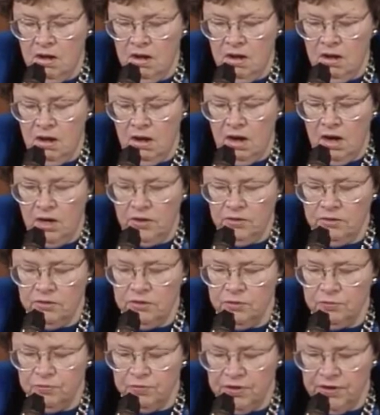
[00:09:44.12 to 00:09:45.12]
Under the
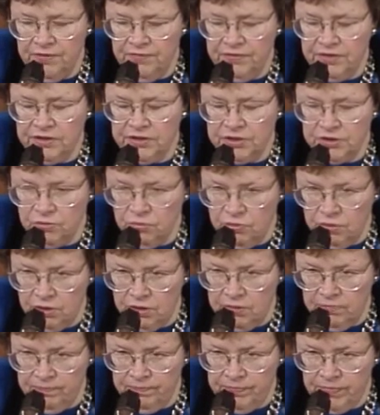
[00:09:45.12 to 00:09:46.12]
previous order,
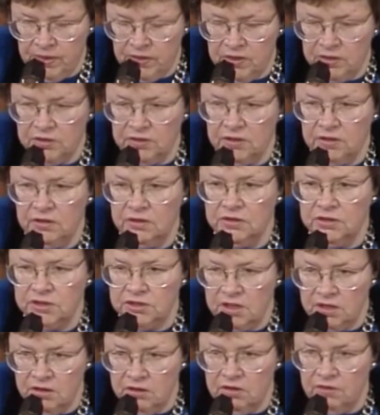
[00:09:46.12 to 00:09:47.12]
the
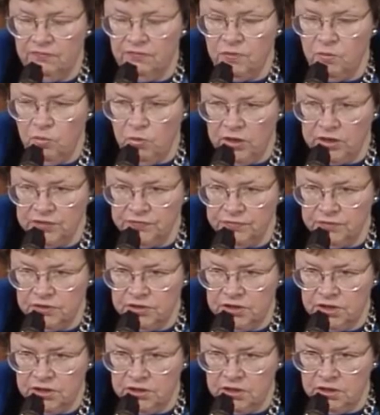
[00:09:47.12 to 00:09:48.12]
senator from West
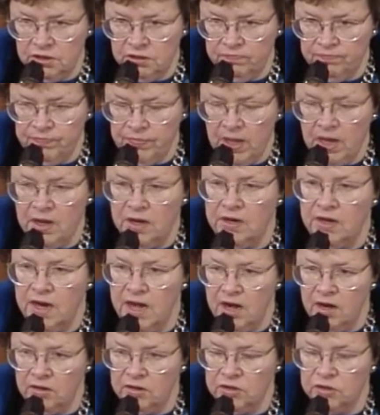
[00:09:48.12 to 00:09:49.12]
Virginia now
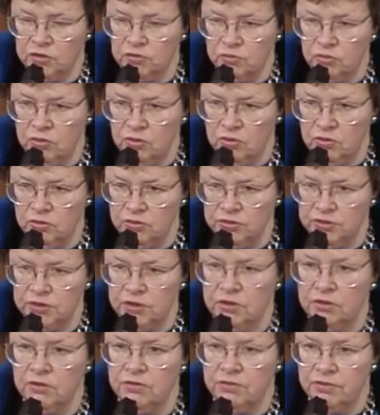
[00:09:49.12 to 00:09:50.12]
controls
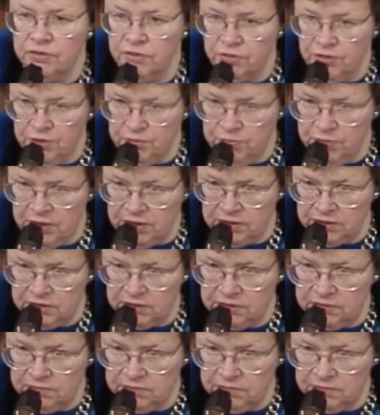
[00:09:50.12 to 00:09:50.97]
30 minutes.